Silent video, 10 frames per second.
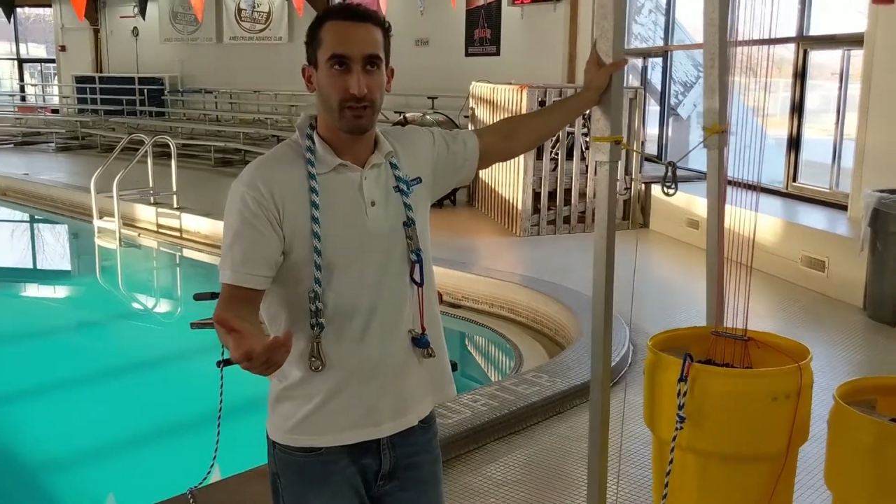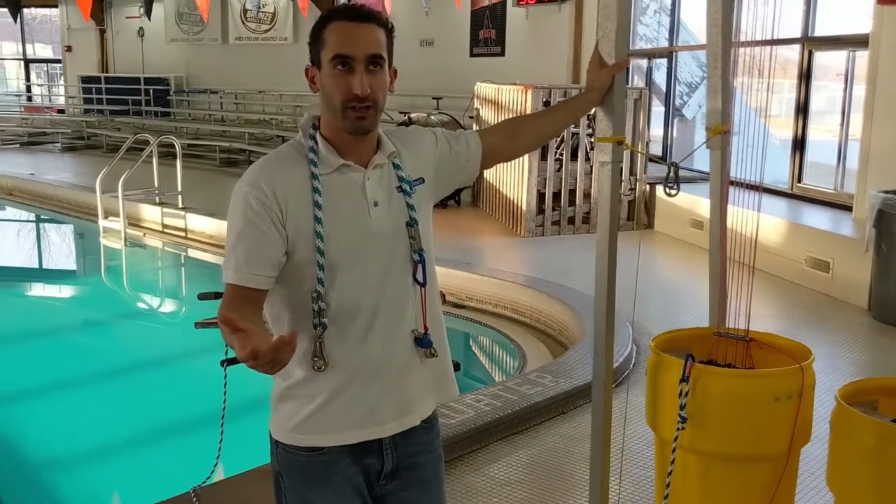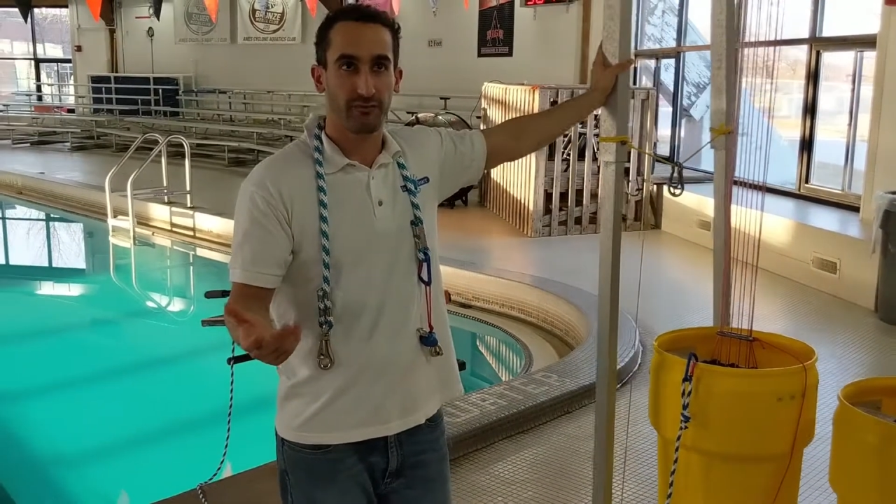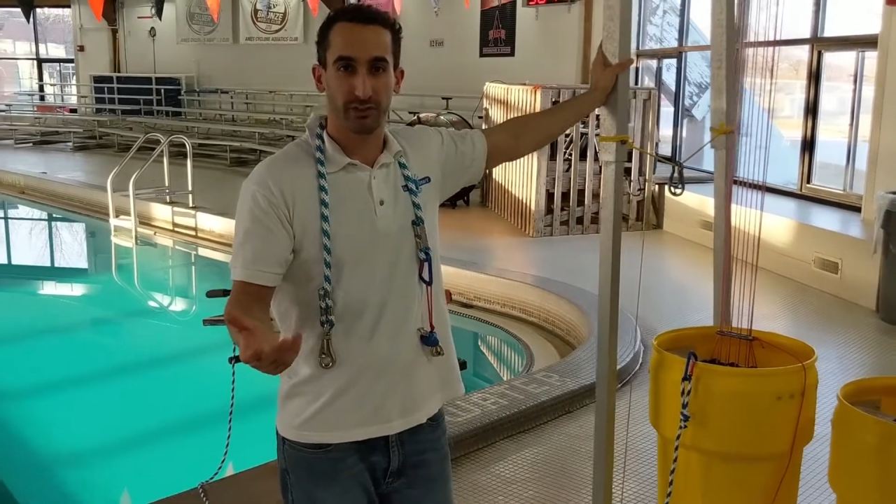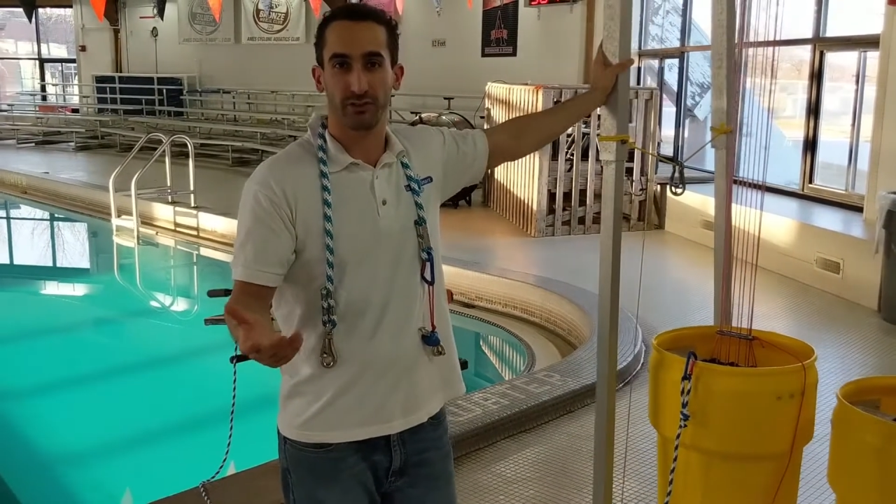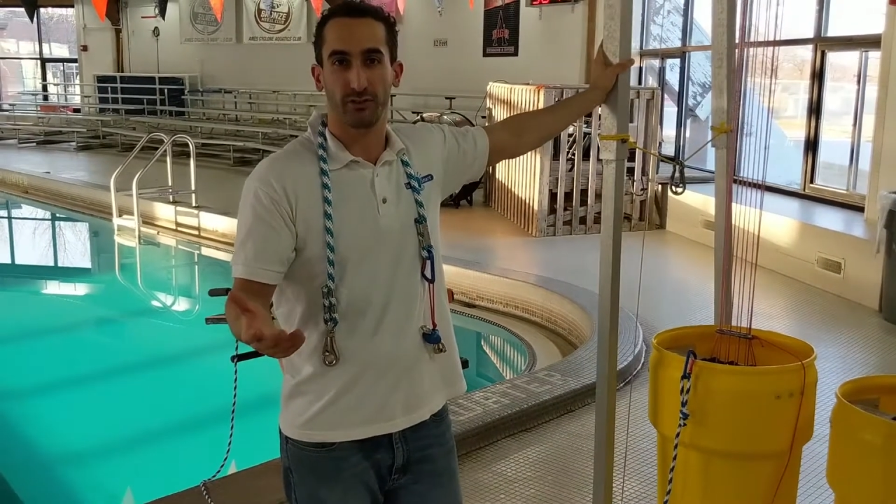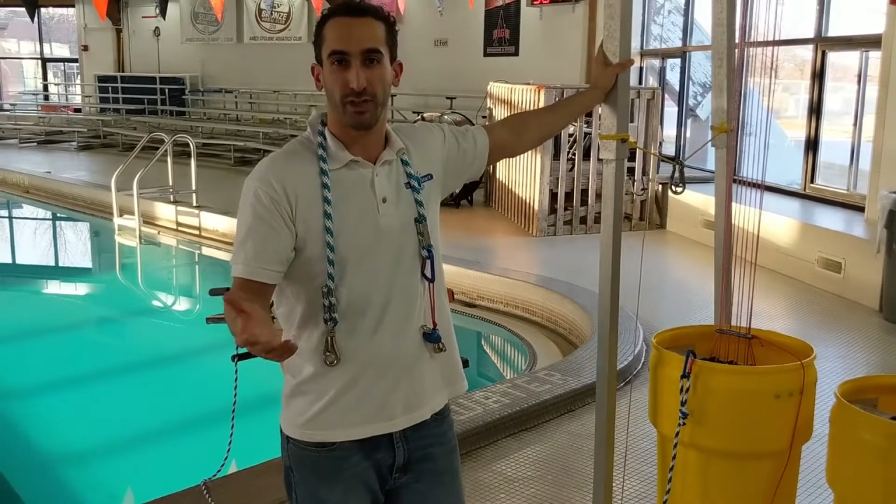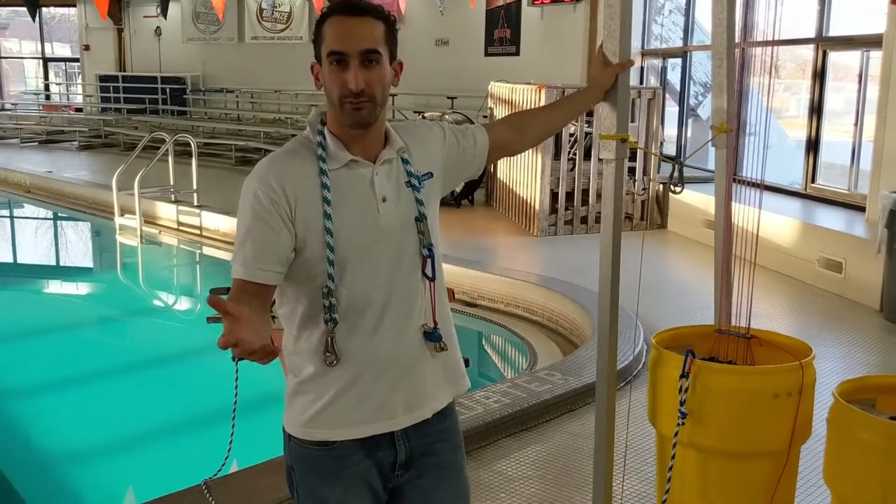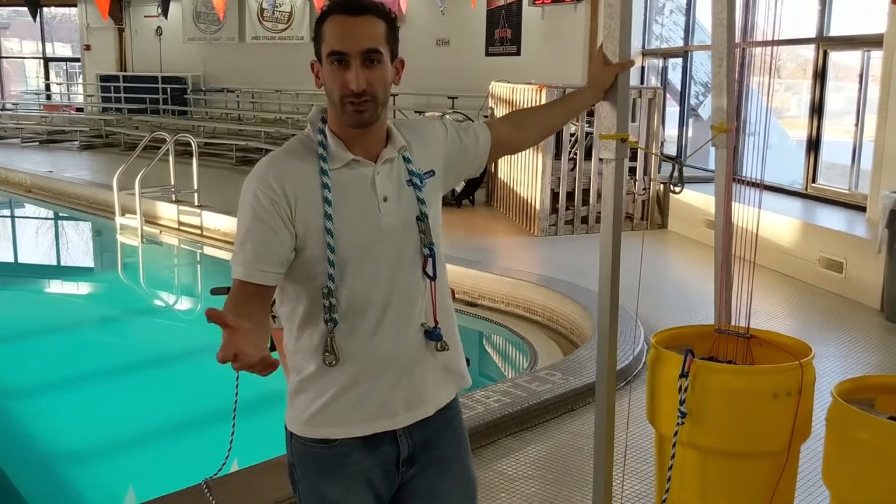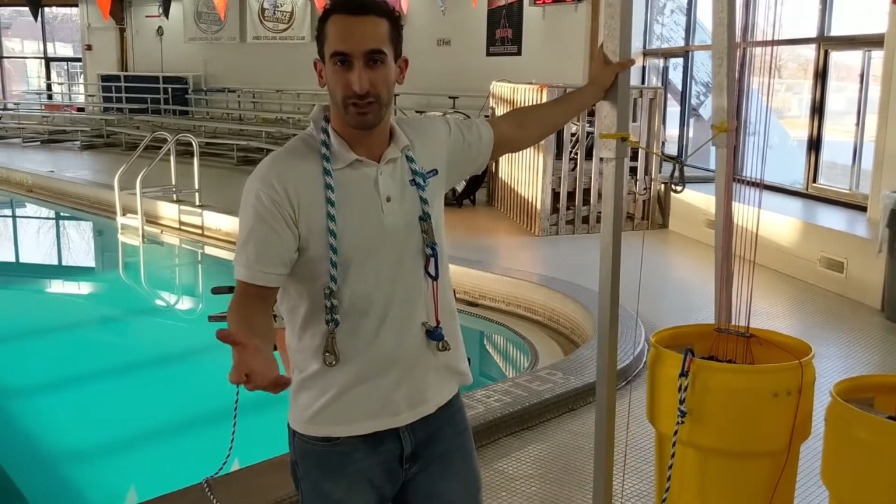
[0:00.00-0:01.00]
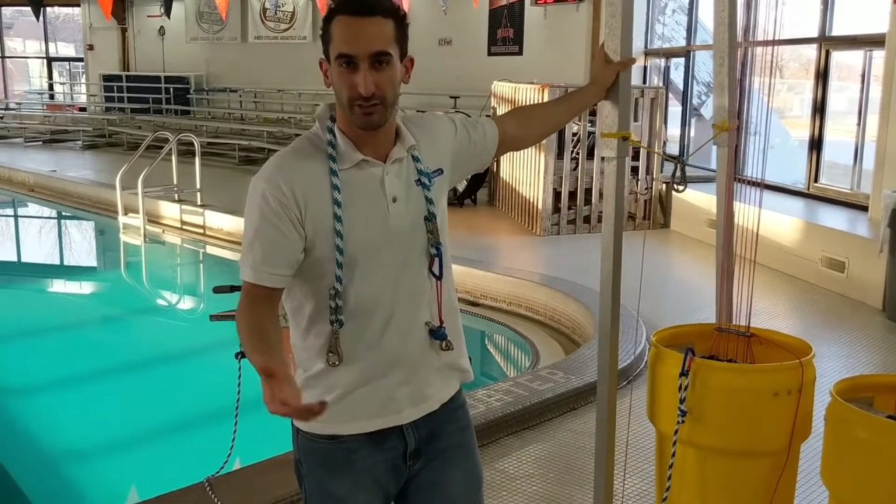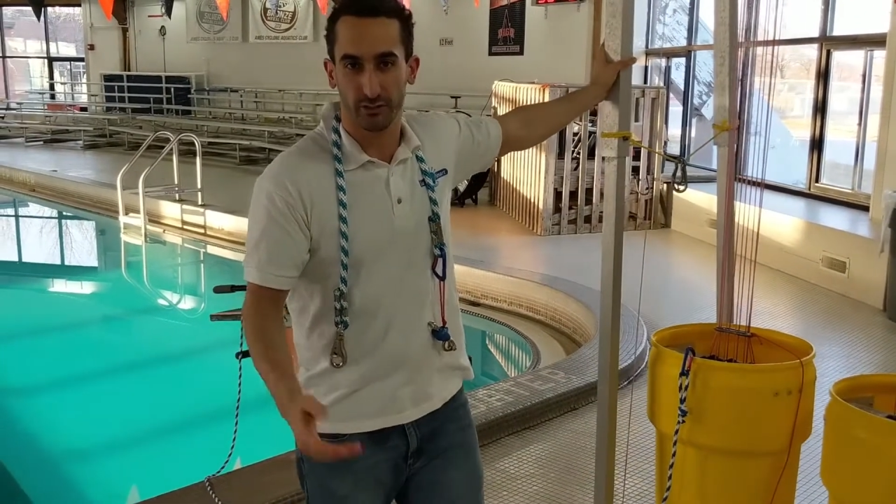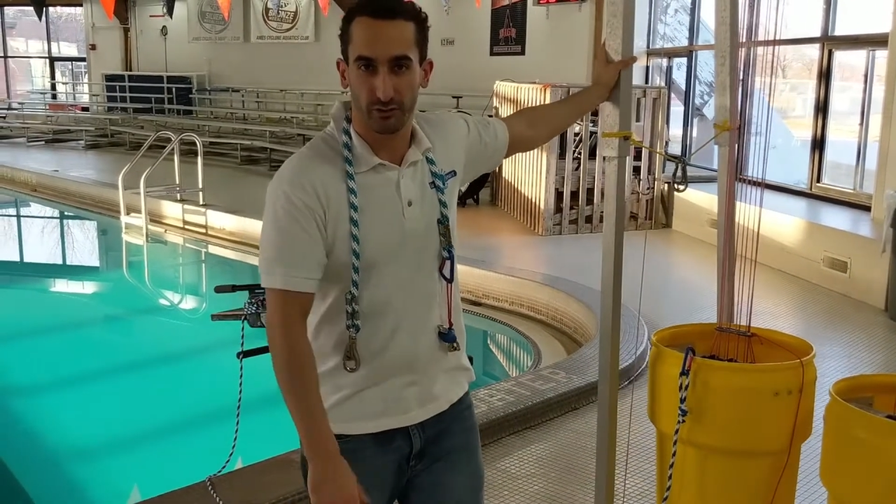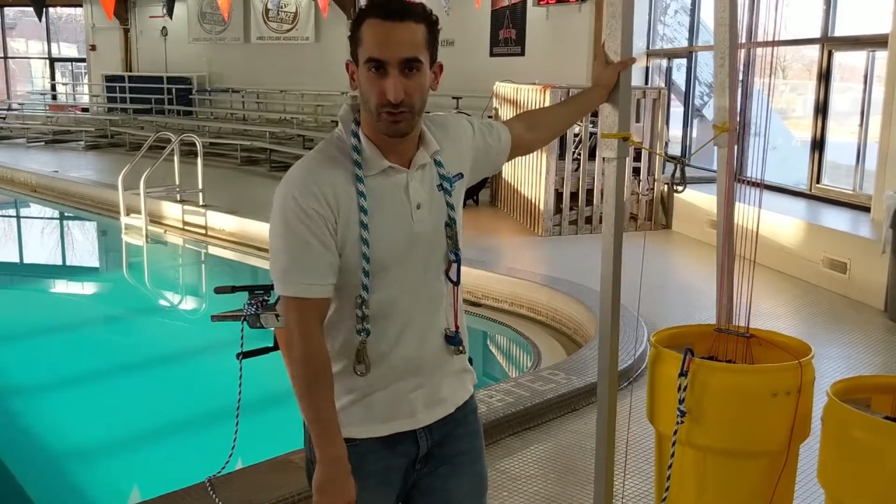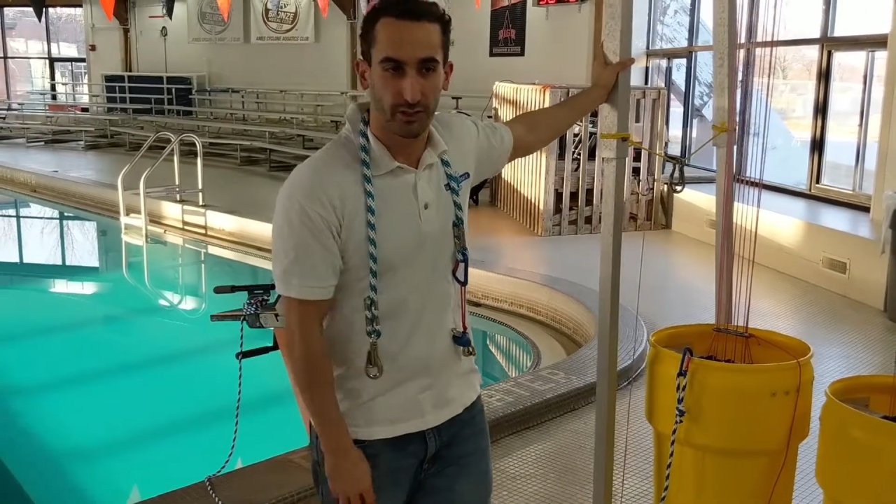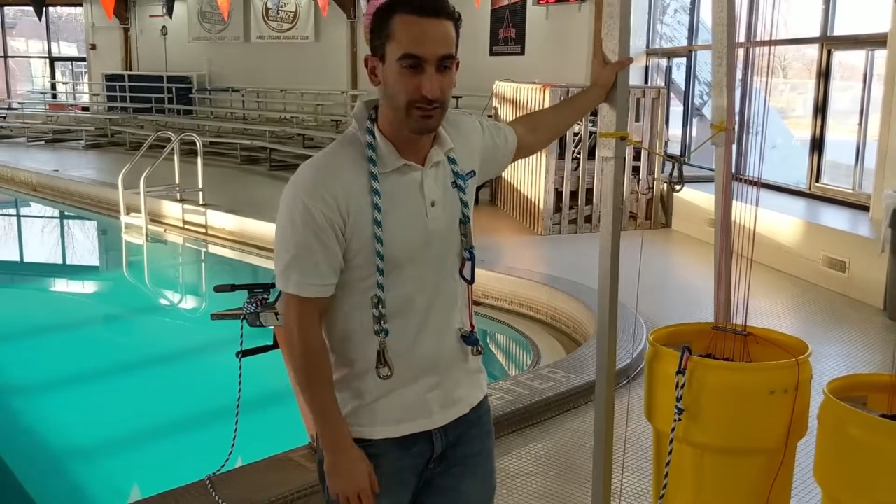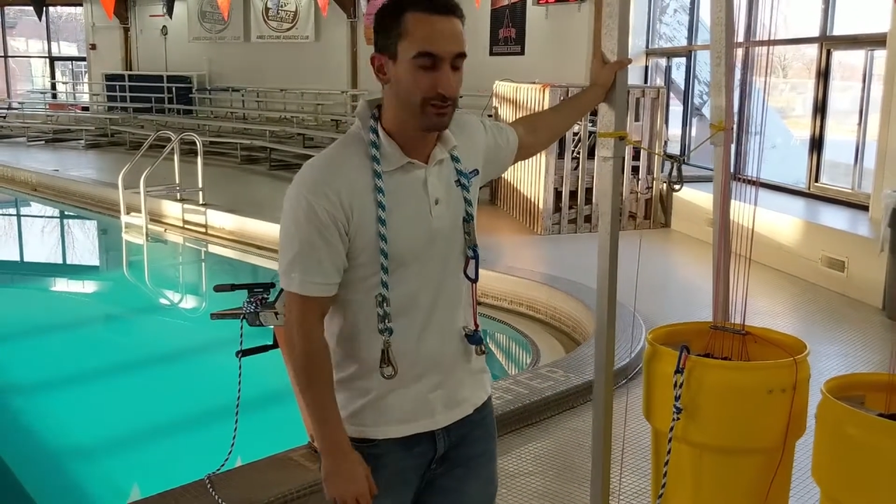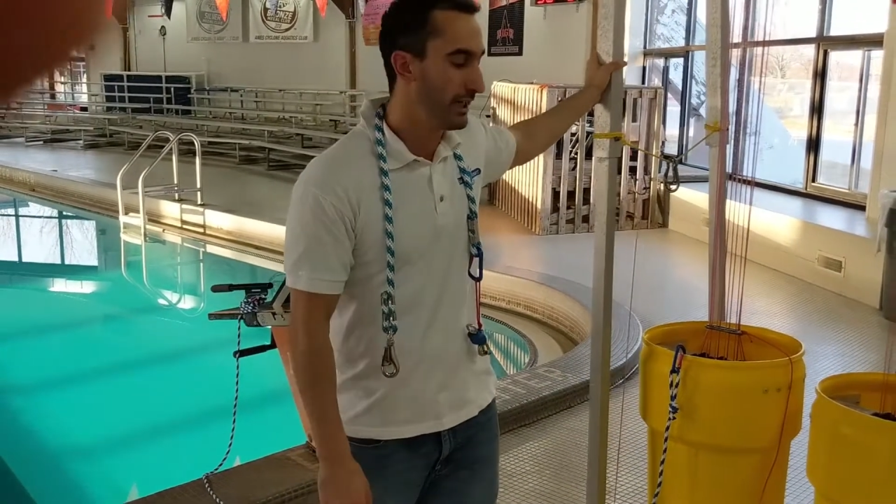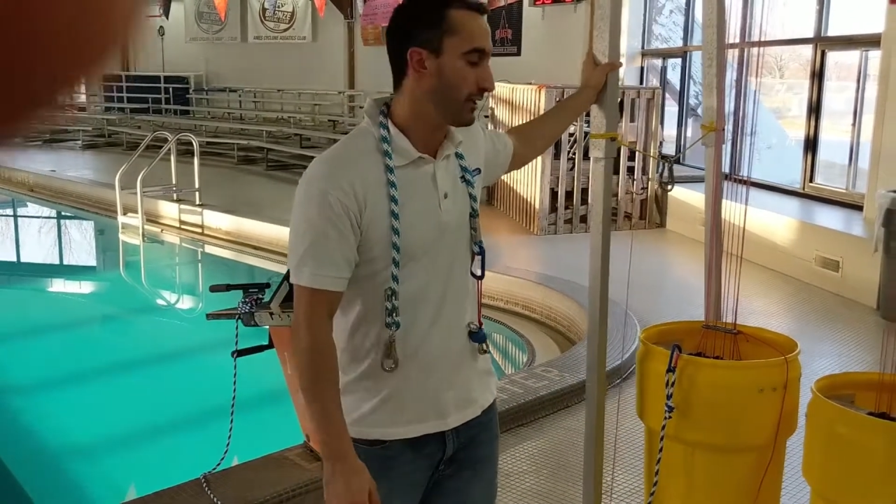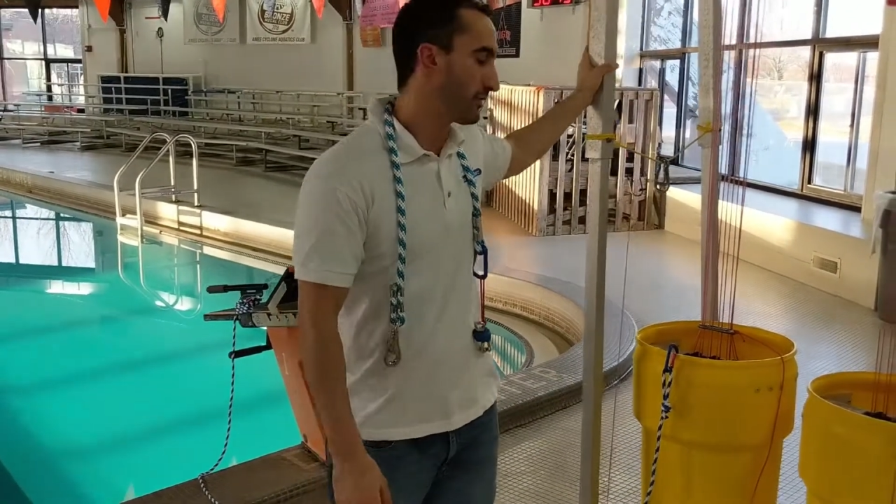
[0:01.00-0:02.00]
a physical object to
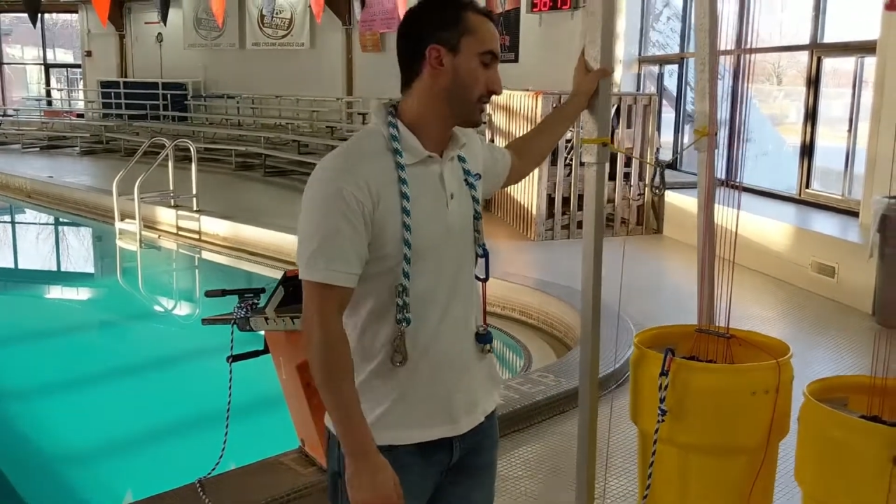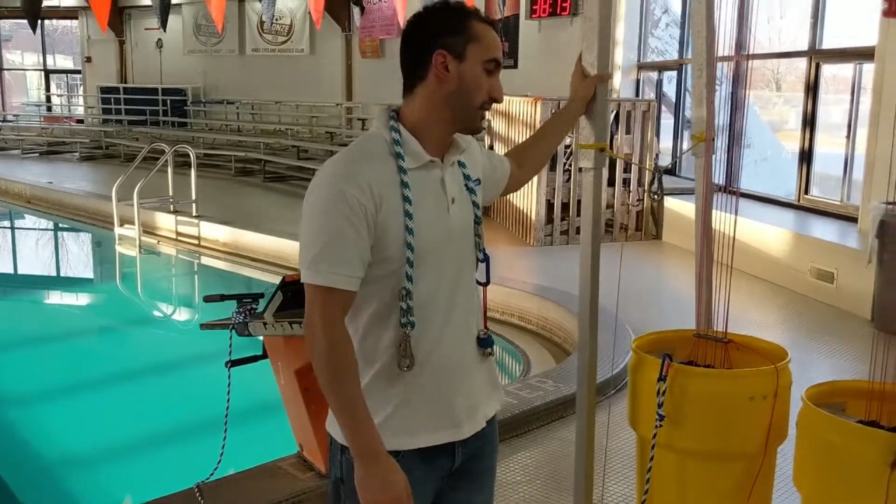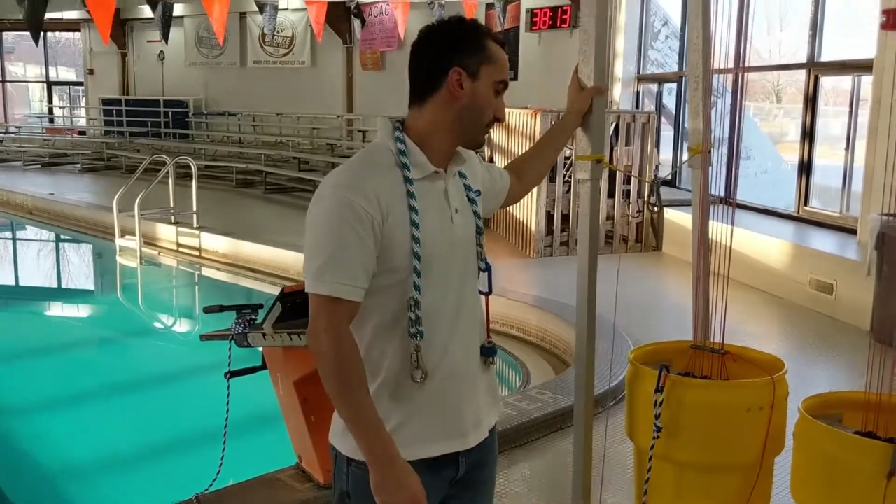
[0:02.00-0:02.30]
anchor it.